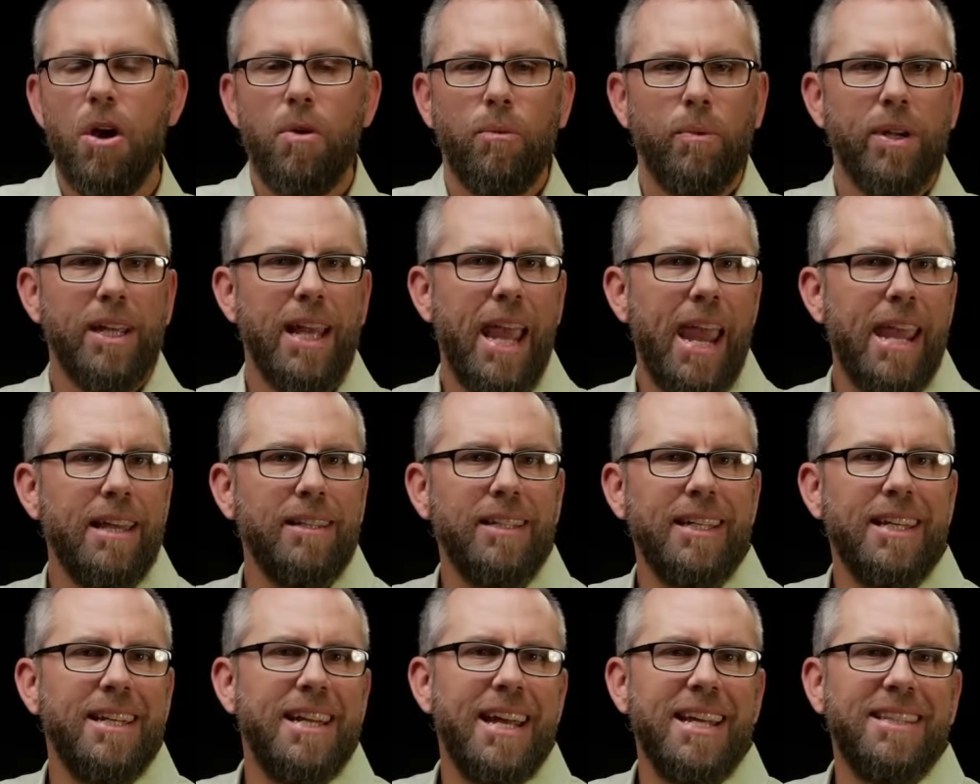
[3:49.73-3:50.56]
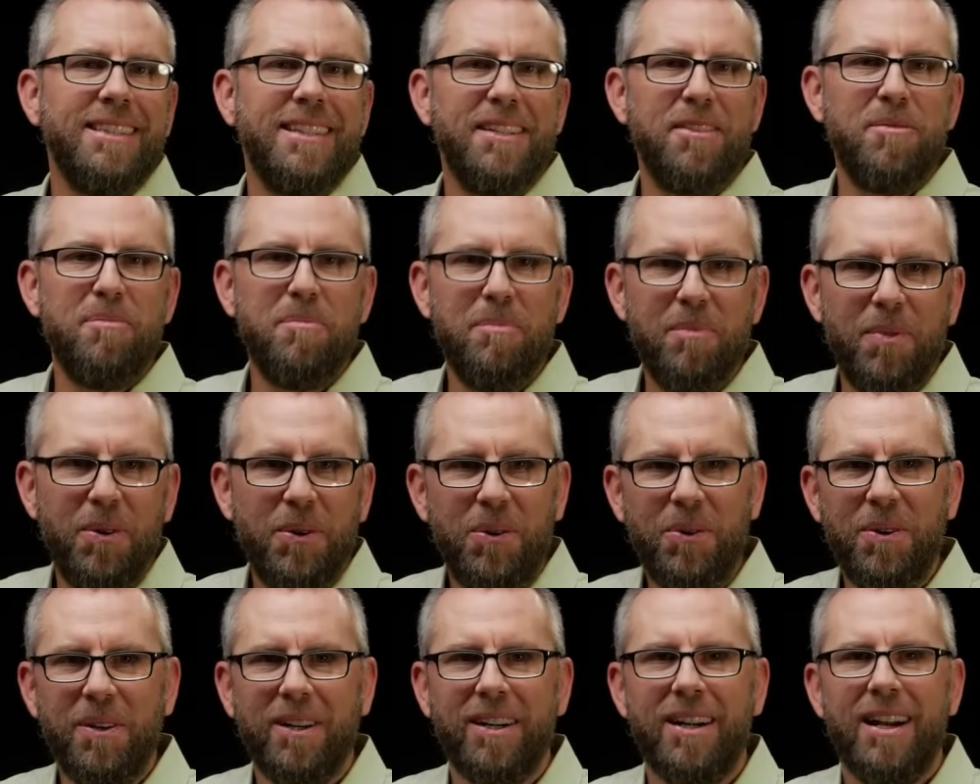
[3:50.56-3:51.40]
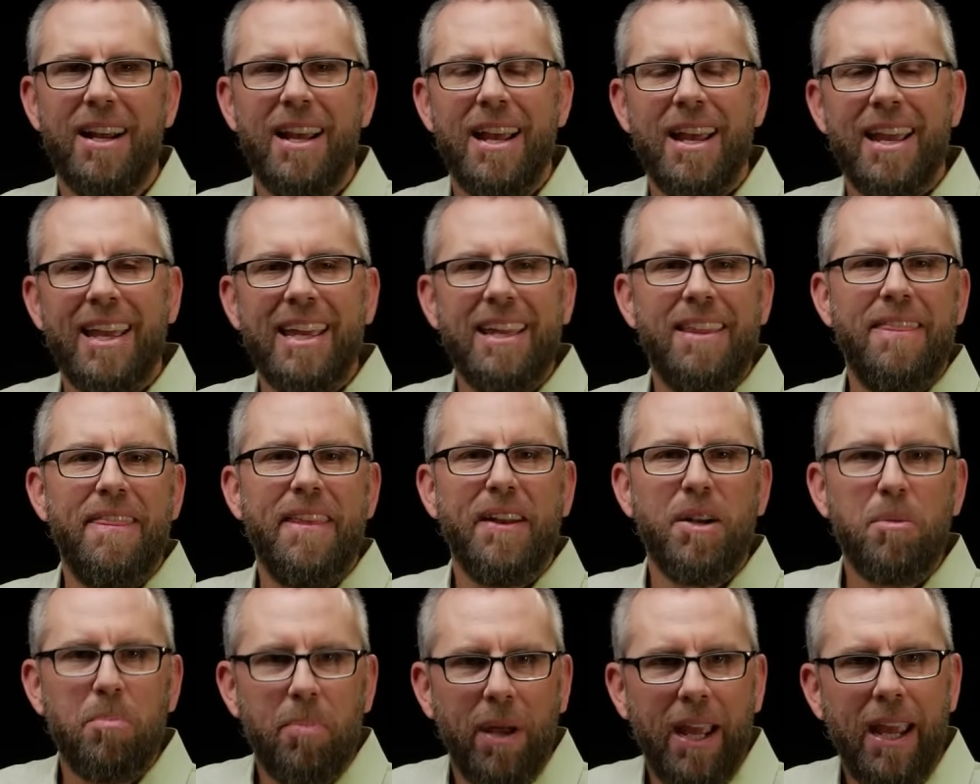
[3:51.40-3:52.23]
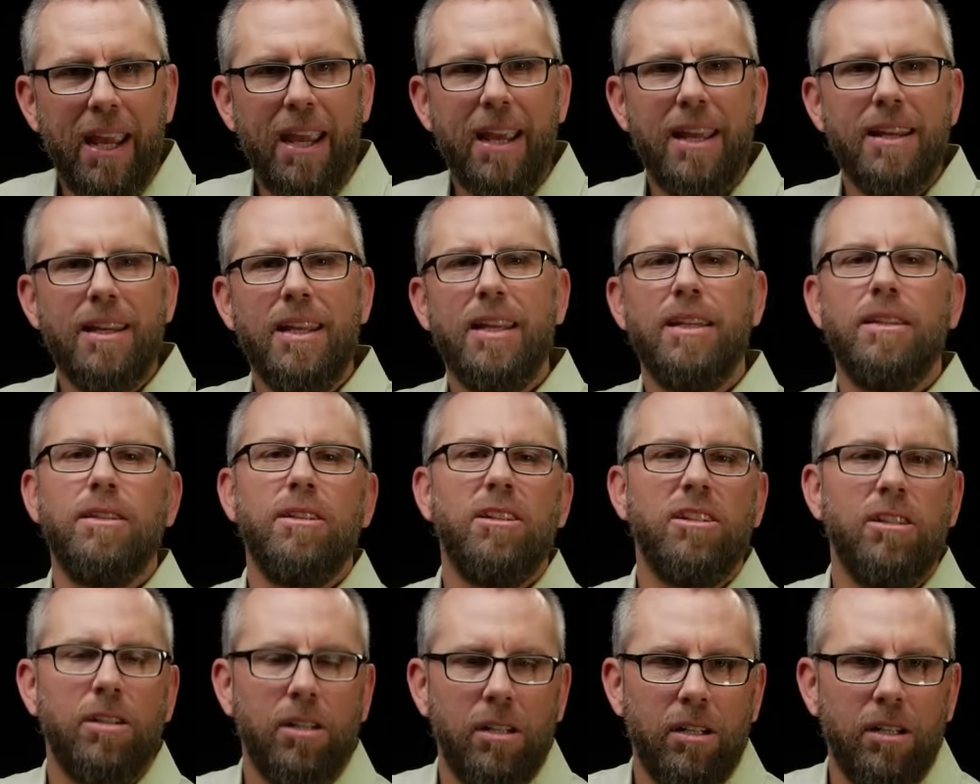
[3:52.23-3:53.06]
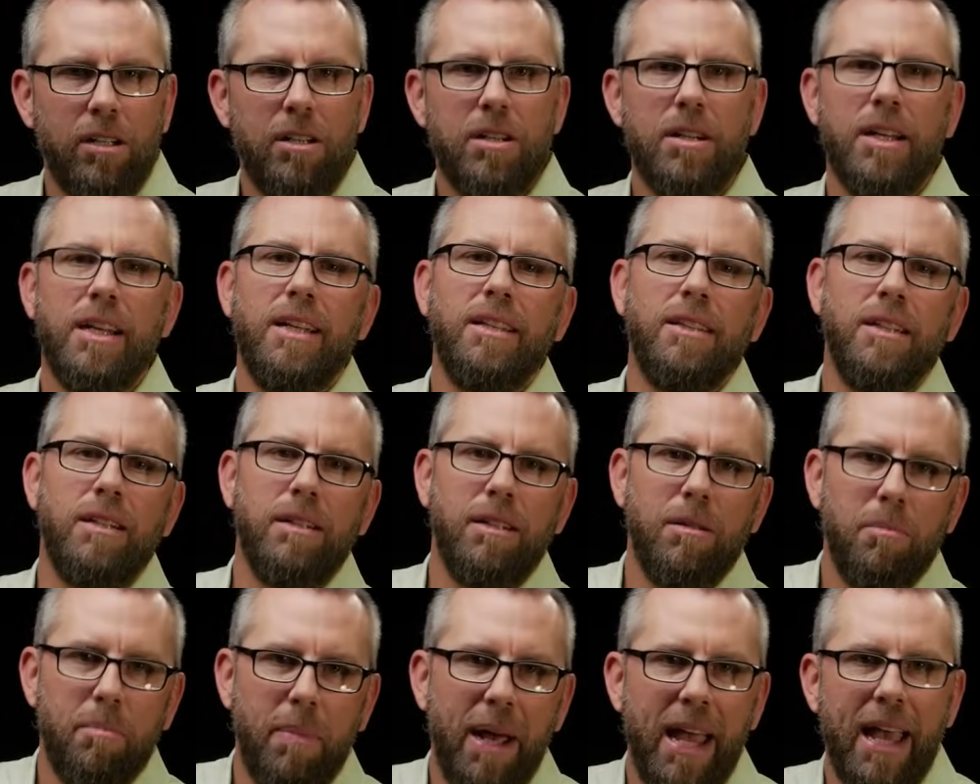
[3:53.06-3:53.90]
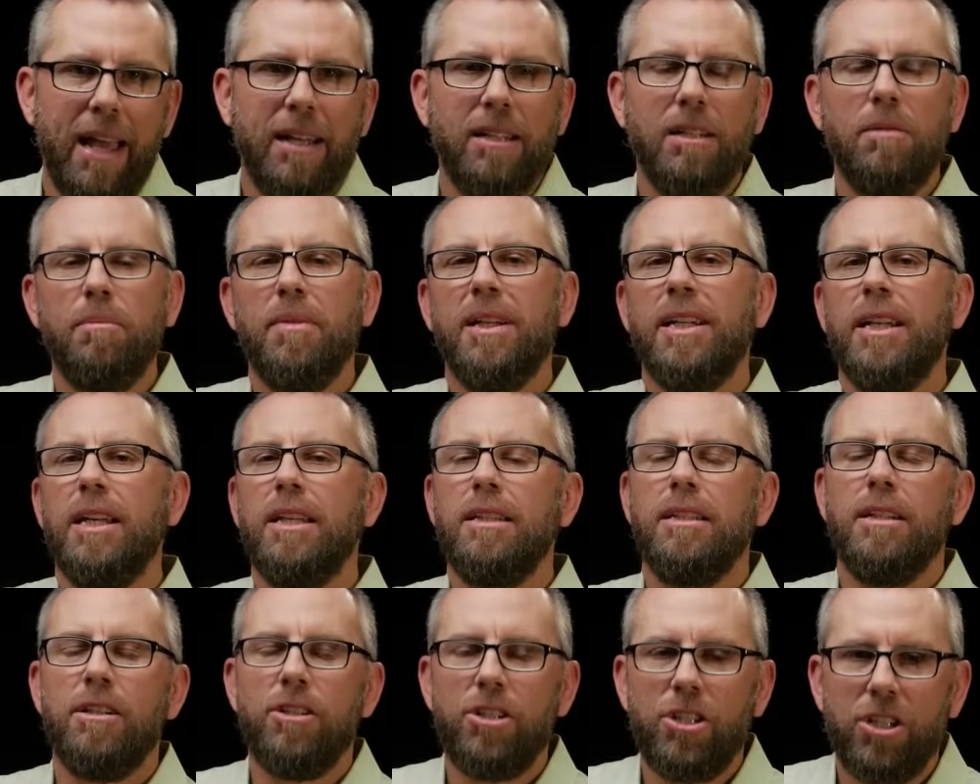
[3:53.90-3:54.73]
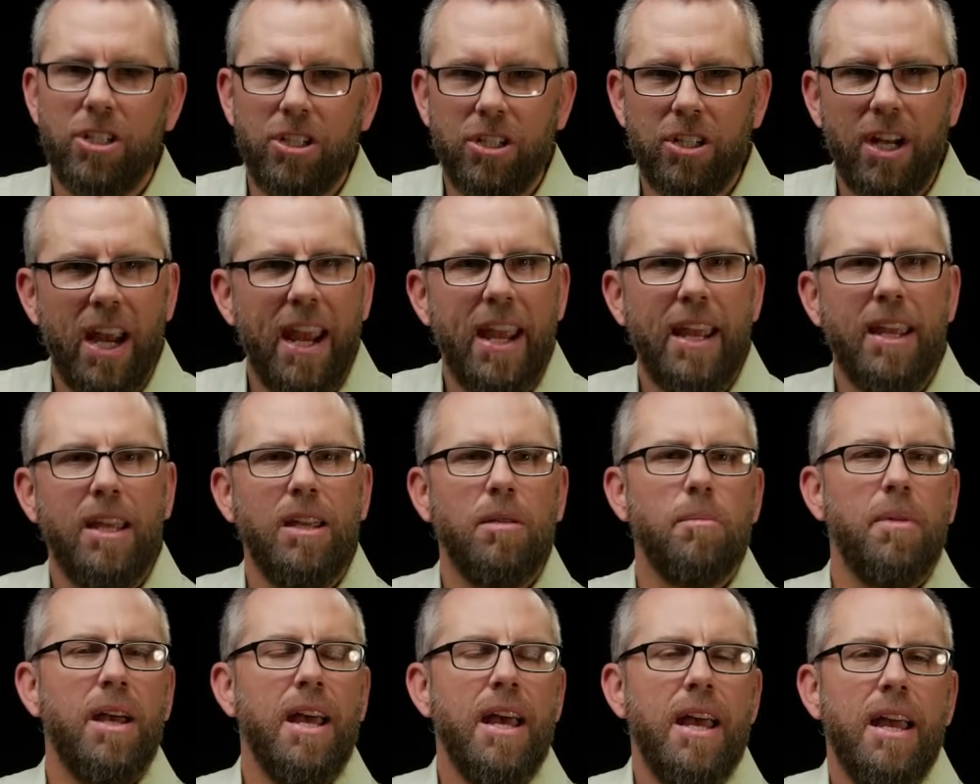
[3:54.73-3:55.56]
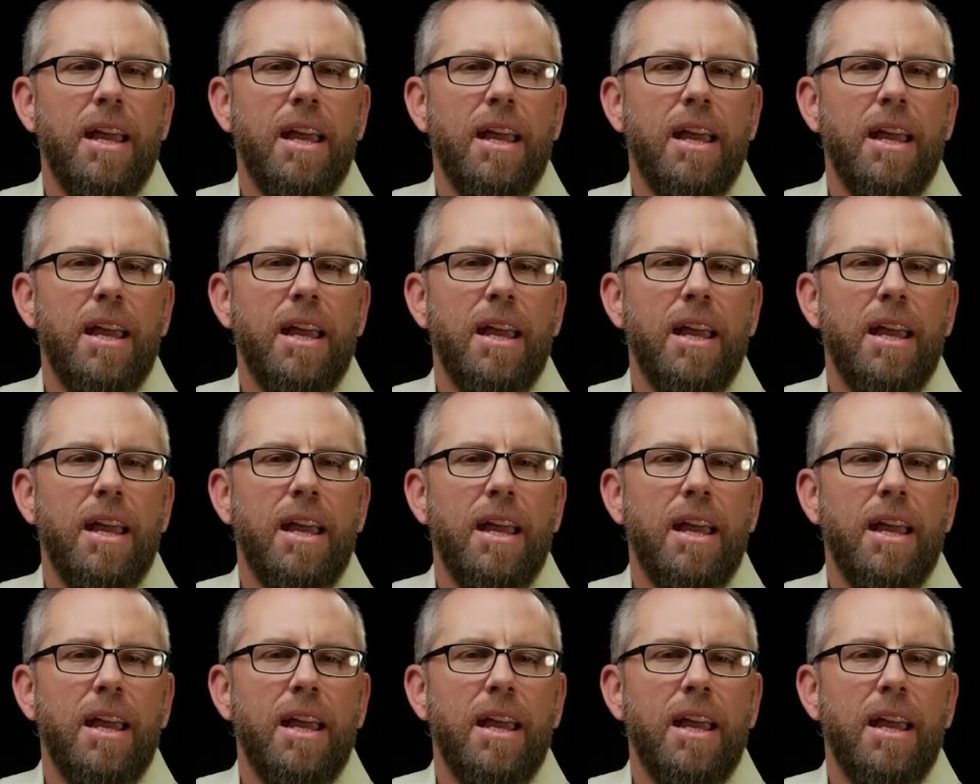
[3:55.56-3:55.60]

we alienate them more in their pain, in their hurt, in their abandonment, in their shame,